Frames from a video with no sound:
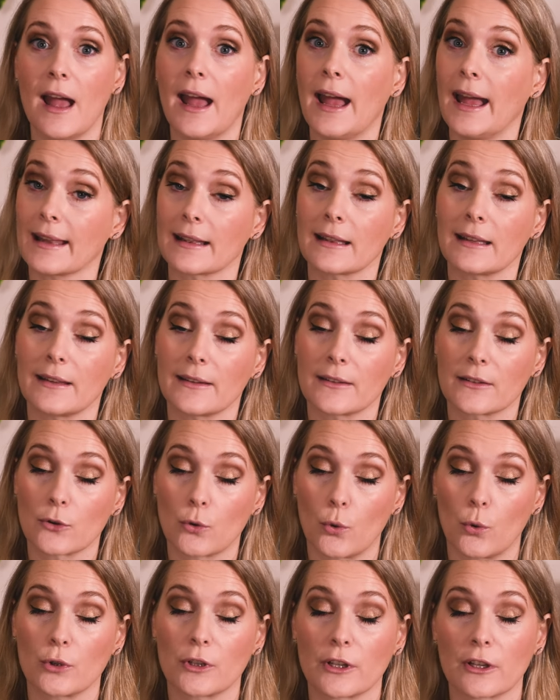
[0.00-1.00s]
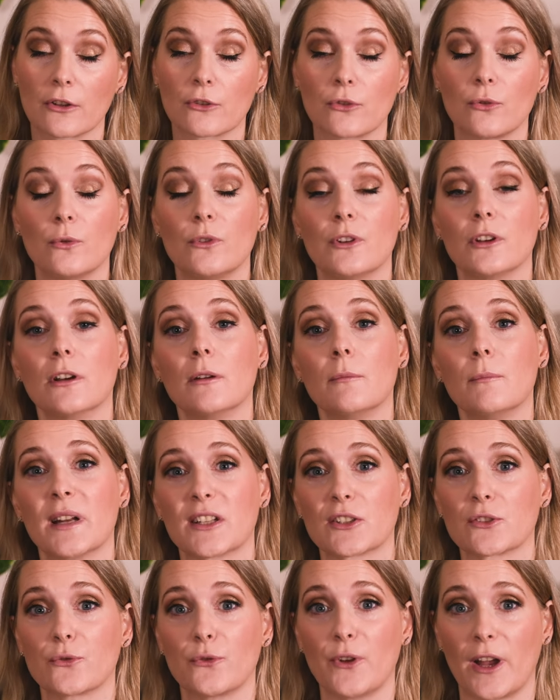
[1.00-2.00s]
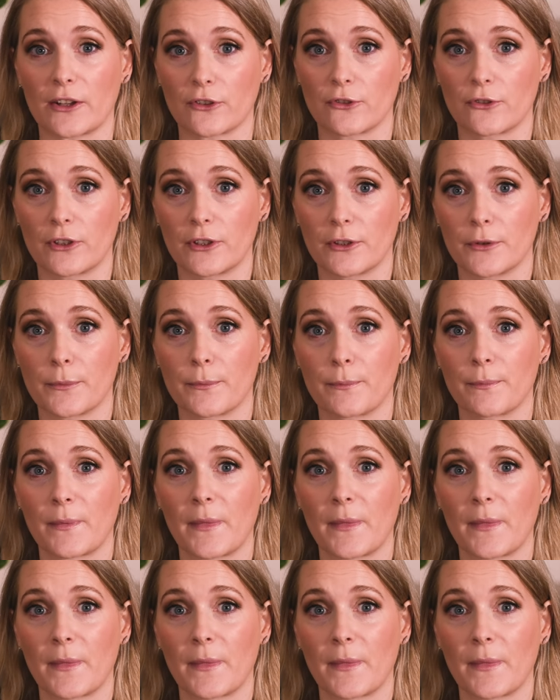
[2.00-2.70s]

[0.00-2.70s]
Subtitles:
at least according to the manufacturer.